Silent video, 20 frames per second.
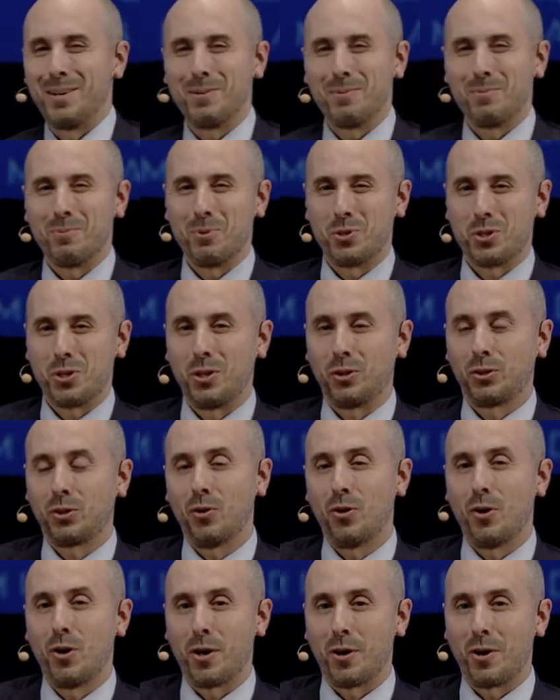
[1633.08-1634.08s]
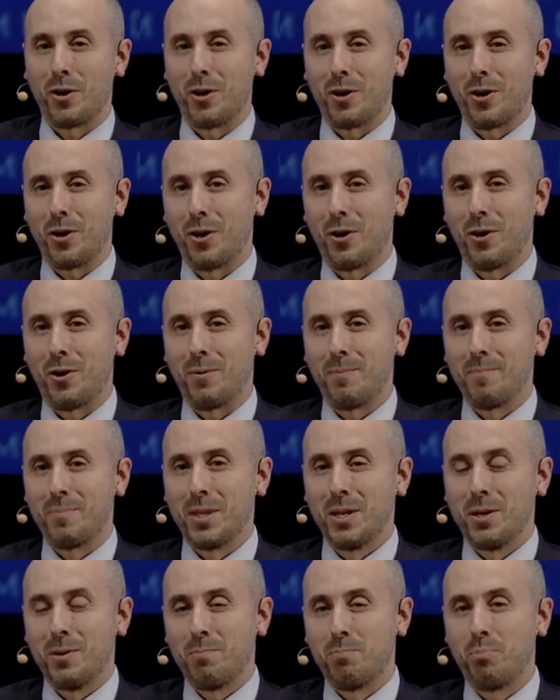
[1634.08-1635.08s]
which in turn are
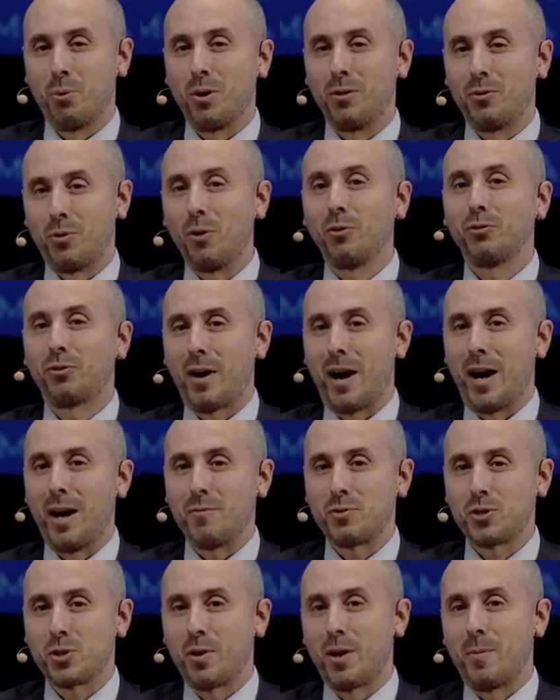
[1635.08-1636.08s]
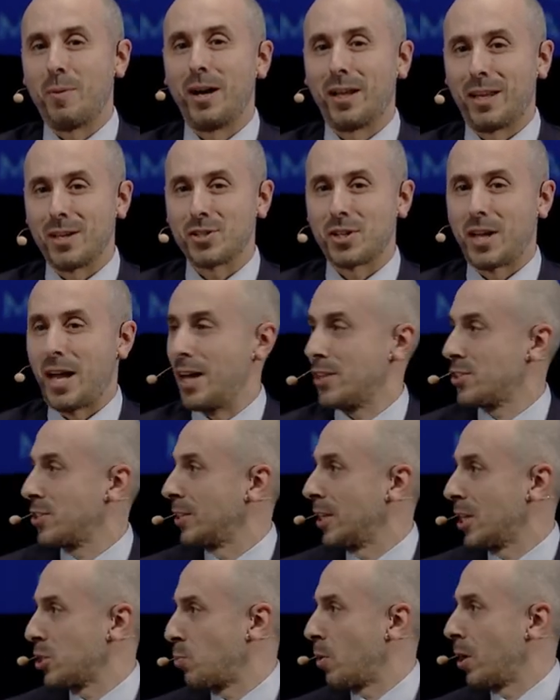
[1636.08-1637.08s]
putting their own tariffs on America's gas. And
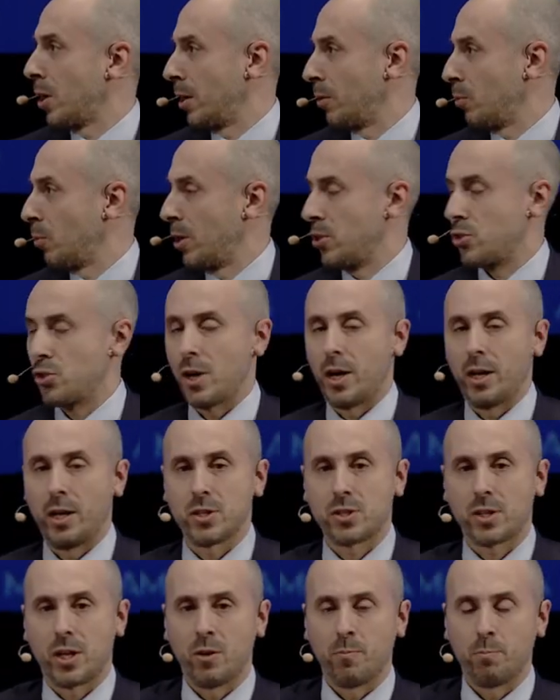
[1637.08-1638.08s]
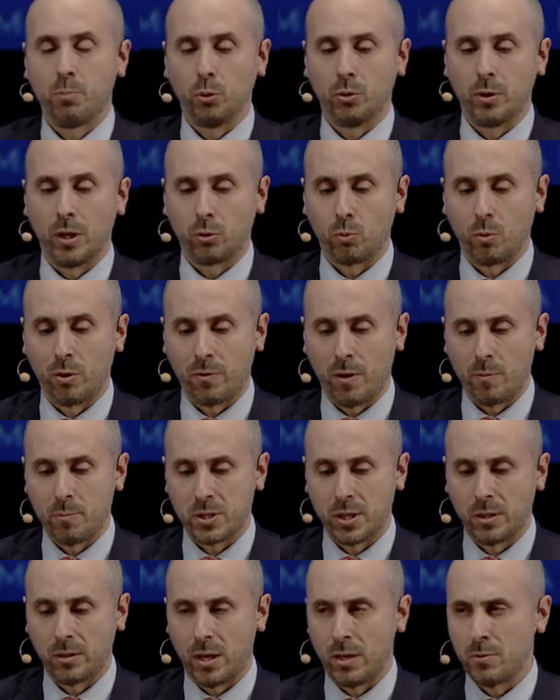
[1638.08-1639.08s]
that's why China's kind of put that
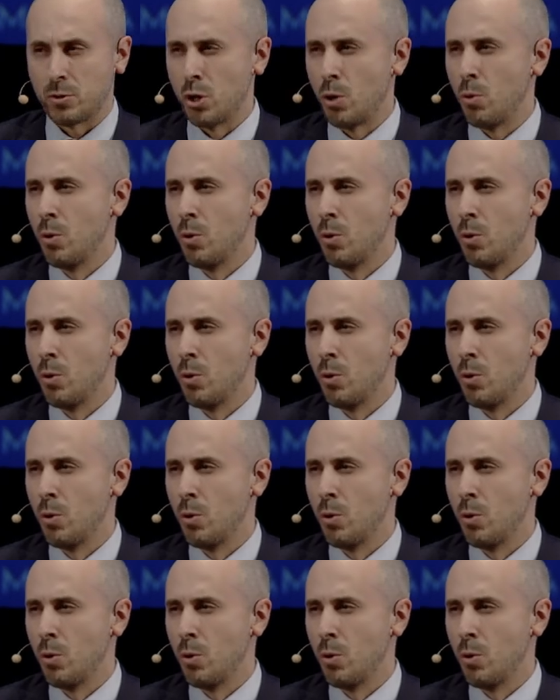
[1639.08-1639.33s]
25% tariff.